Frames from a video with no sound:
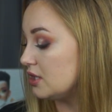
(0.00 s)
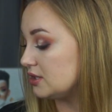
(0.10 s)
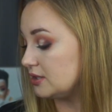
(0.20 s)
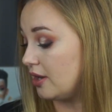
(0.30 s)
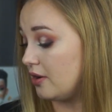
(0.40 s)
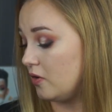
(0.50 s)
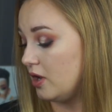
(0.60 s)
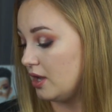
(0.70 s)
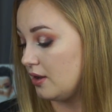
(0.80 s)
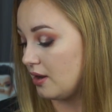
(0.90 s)
So
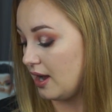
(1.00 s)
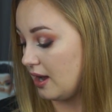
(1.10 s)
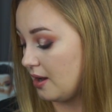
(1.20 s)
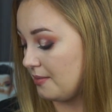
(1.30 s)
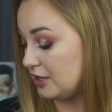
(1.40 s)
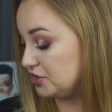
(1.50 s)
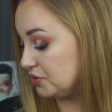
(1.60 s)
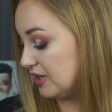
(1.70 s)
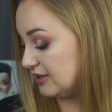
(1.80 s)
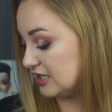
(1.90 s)
I
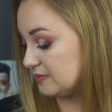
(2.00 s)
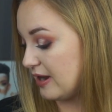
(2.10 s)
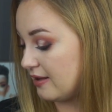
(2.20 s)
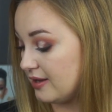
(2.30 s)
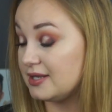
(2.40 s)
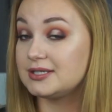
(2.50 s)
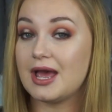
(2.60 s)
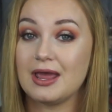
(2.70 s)
do like this palette.